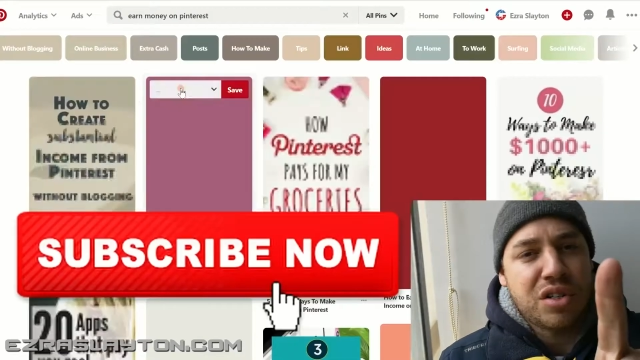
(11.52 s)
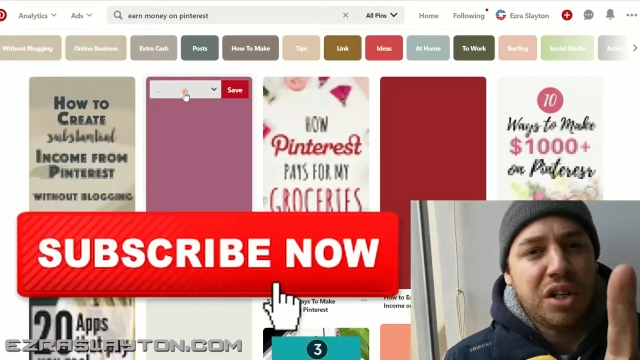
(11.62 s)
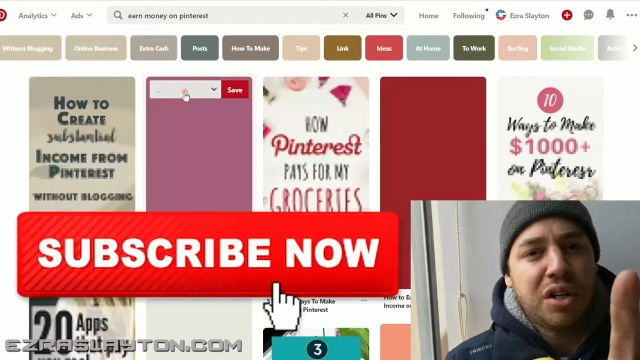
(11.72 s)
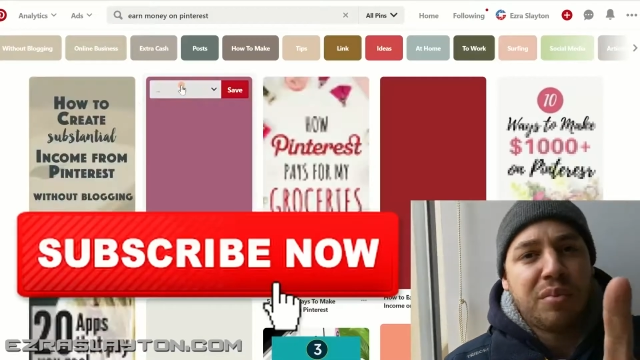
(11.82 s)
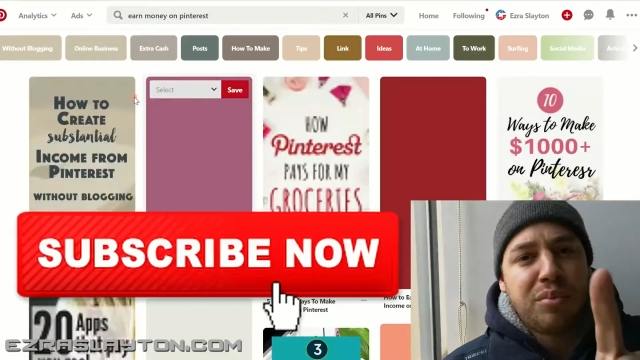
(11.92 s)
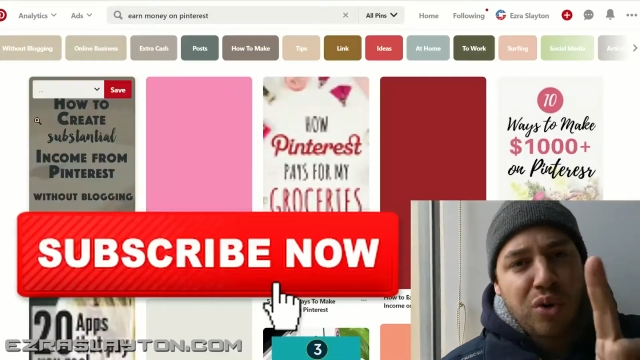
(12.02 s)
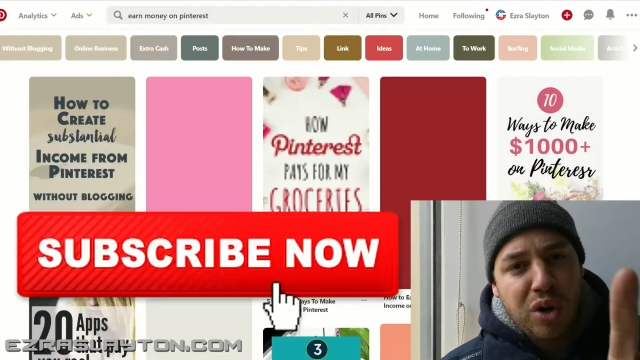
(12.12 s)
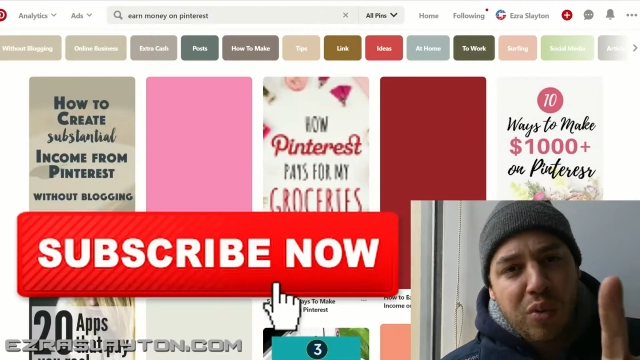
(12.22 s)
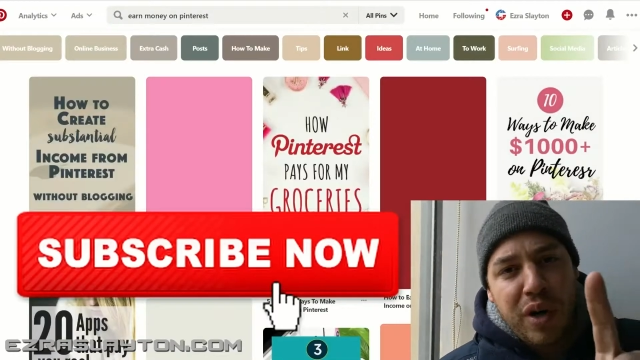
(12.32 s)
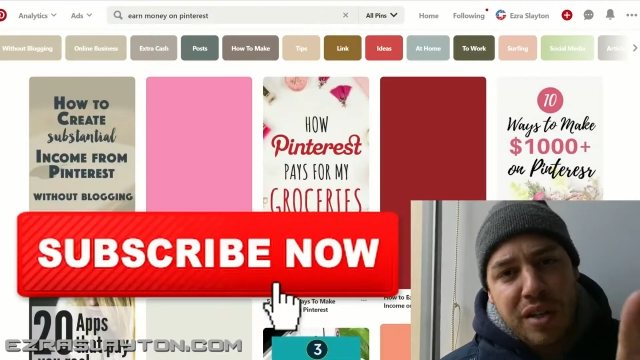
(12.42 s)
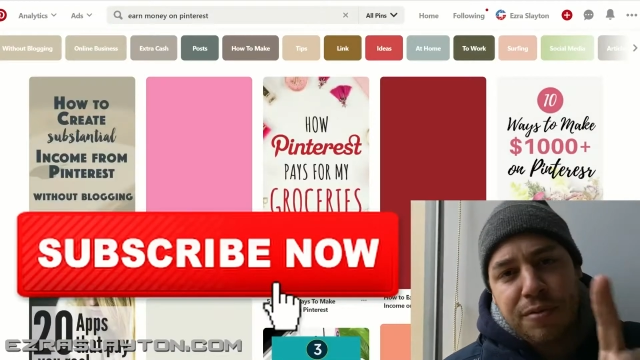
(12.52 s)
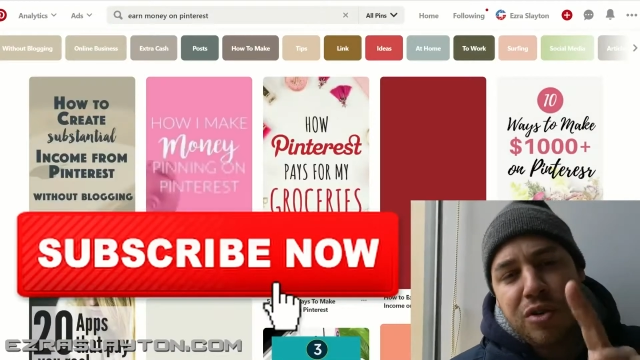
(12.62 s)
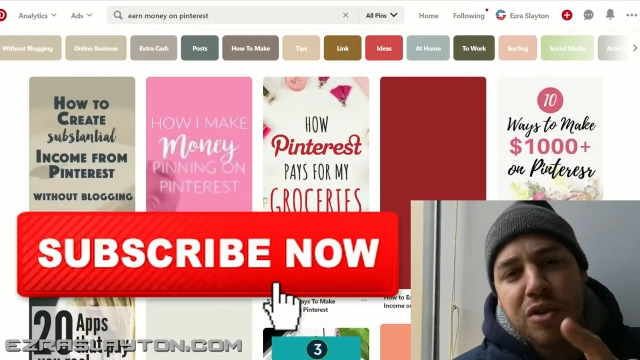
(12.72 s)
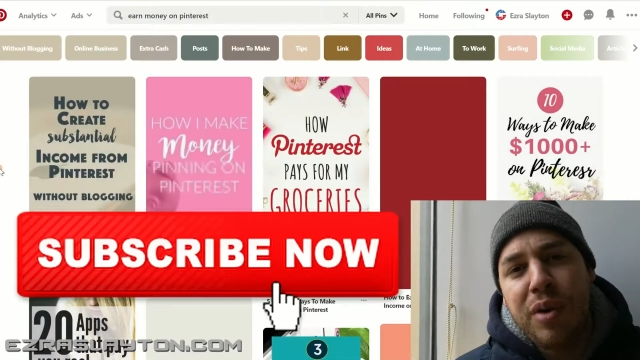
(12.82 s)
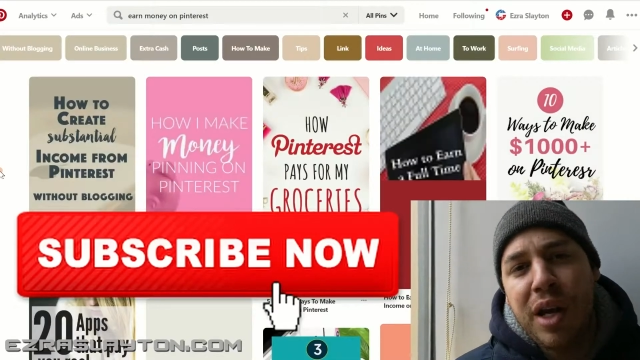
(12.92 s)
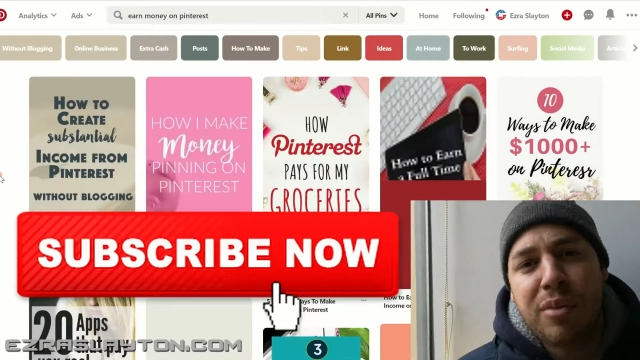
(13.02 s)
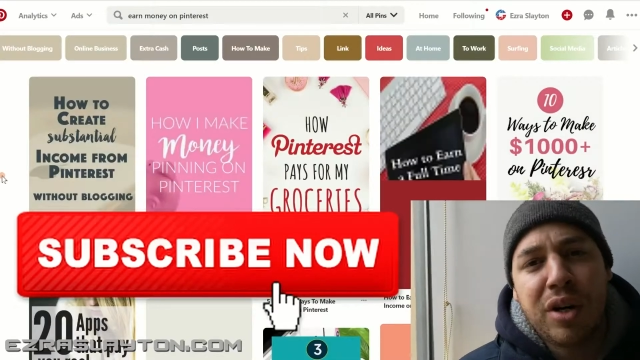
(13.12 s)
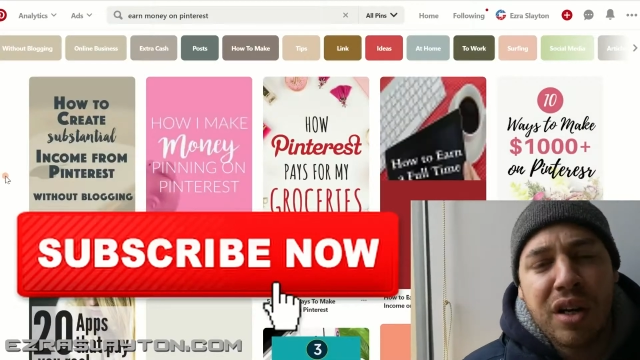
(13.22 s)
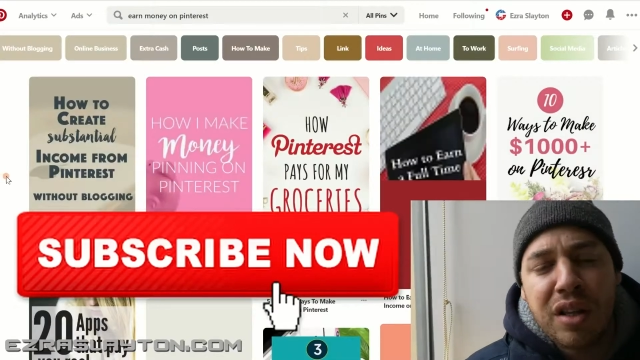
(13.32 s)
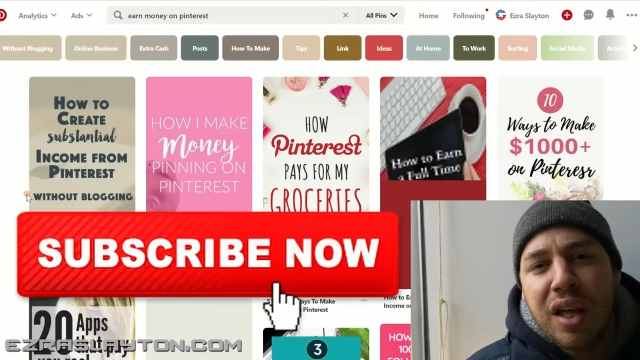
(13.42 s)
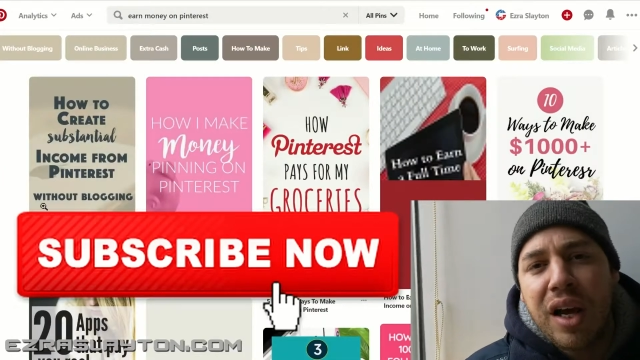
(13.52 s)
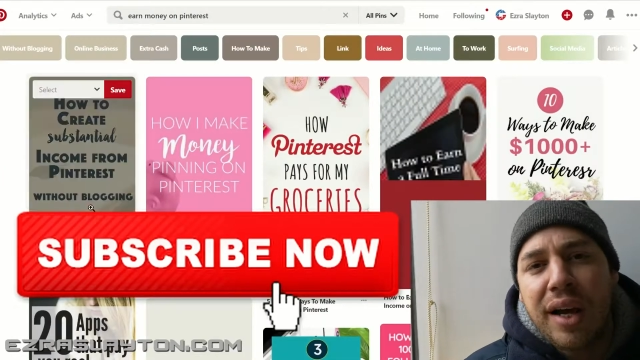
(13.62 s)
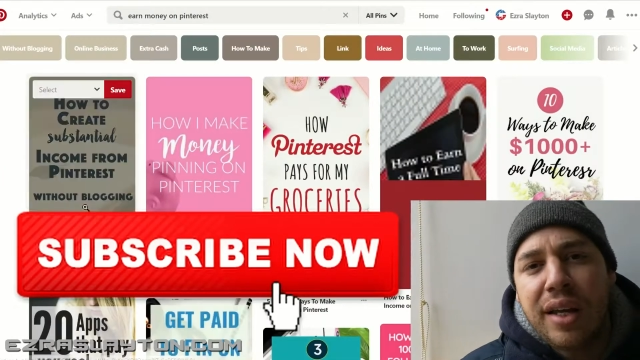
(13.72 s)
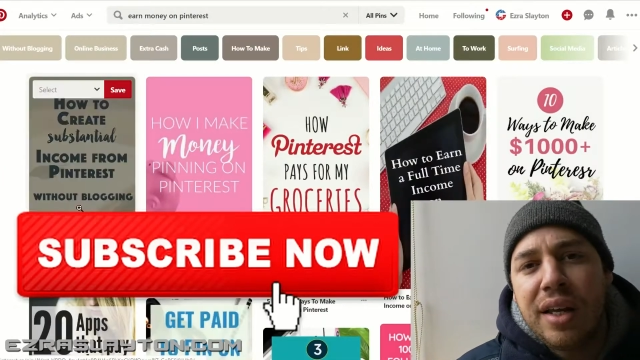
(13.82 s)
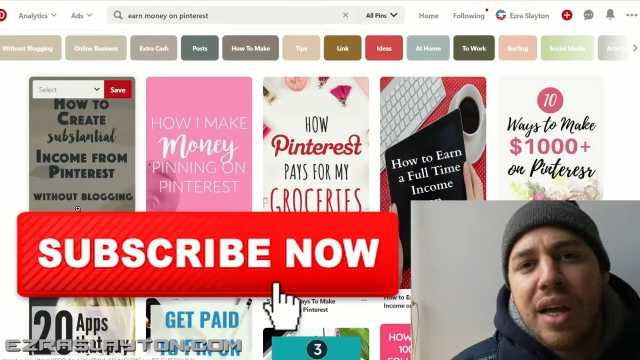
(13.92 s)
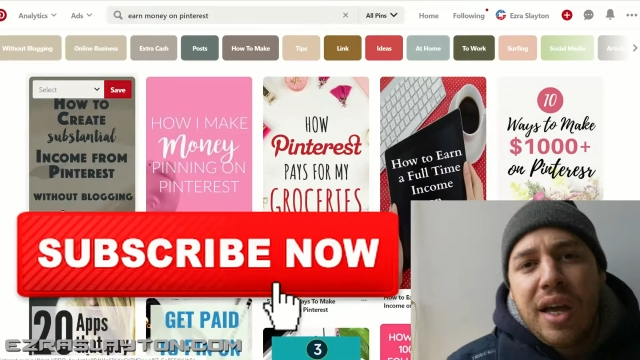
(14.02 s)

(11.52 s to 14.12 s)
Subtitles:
share more ways for you to make money online.